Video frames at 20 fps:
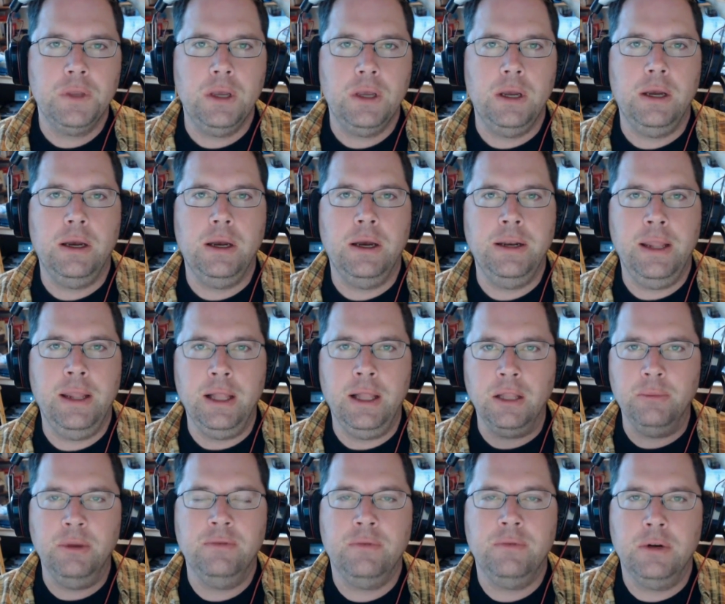uh, an
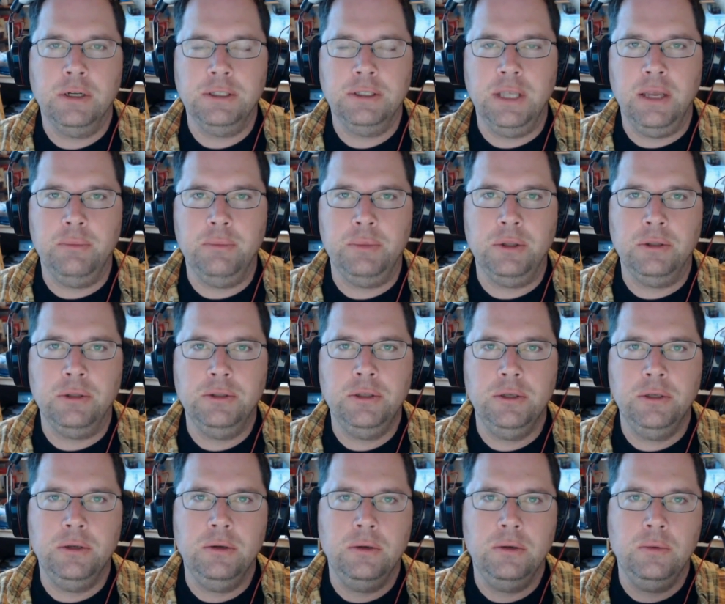element, for example,
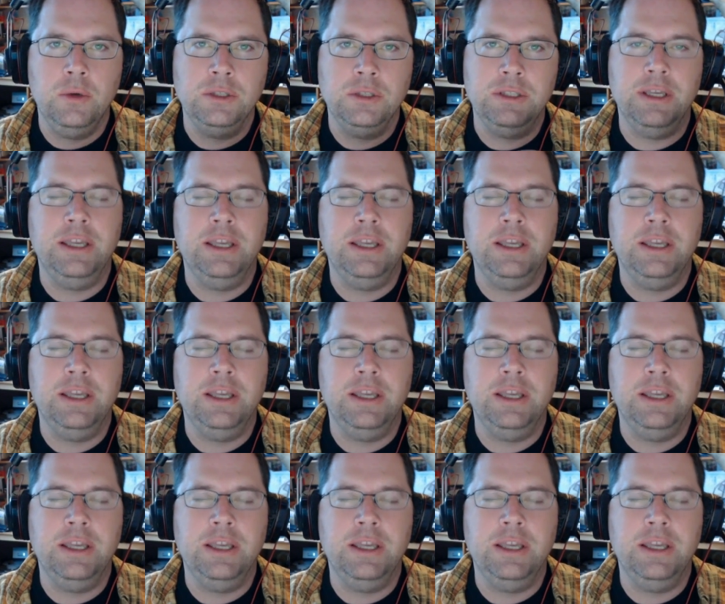to once